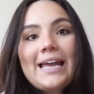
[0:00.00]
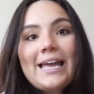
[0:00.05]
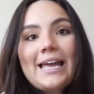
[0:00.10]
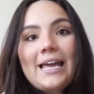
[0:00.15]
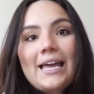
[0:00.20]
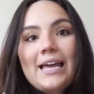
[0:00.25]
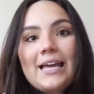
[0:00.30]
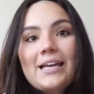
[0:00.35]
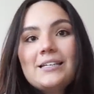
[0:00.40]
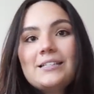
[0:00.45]

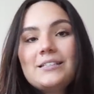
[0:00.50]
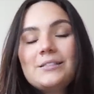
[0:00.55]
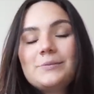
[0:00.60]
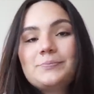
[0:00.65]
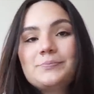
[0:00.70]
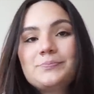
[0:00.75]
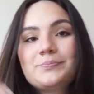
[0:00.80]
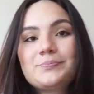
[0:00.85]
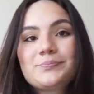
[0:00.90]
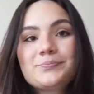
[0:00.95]
And
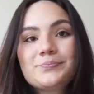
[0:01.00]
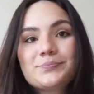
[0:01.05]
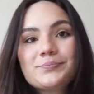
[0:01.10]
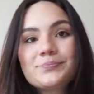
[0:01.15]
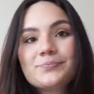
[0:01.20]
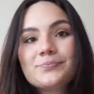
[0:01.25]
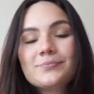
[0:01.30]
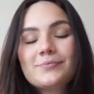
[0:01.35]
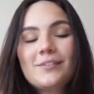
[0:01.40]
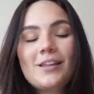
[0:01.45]

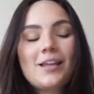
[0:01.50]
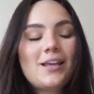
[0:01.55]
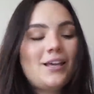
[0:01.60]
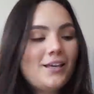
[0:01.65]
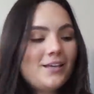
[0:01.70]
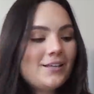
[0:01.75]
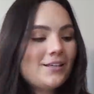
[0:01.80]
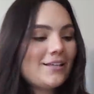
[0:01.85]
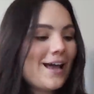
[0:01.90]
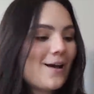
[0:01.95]

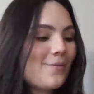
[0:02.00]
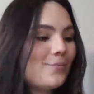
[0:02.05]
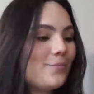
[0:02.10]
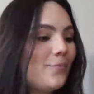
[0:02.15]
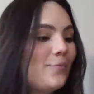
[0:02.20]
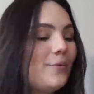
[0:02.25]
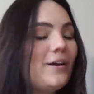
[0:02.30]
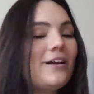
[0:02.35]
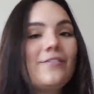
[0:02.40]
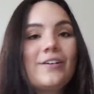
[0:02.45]
yeah,
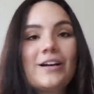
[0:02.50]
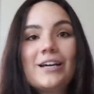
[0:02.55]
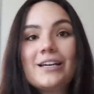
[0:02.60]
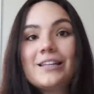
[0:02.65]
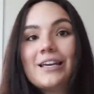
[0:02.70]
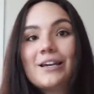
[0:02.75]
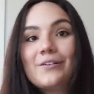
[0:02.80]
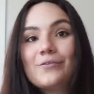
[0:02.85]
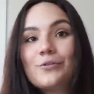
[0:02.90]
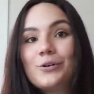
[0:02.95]
we are very
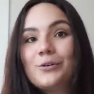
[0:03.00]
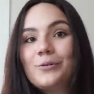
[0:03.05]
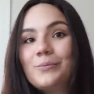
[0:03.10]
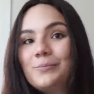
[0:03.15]
thankful.